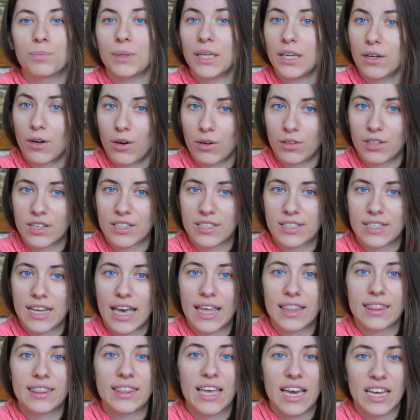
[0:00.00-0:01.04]
be honest,
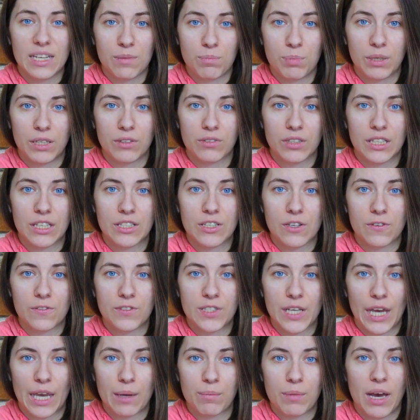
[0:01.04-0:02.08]
at that period of
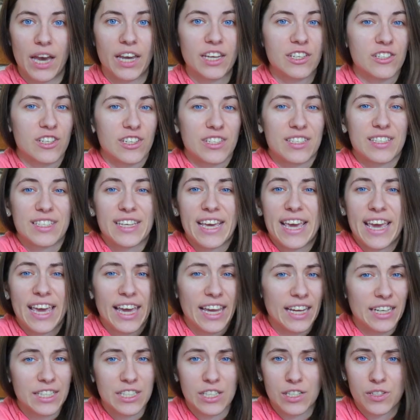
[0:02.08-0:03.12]
time, I just
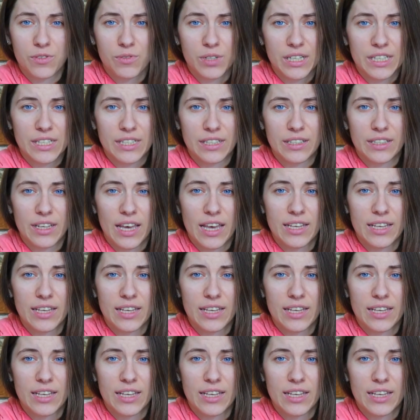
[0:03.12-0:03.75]
hated reading,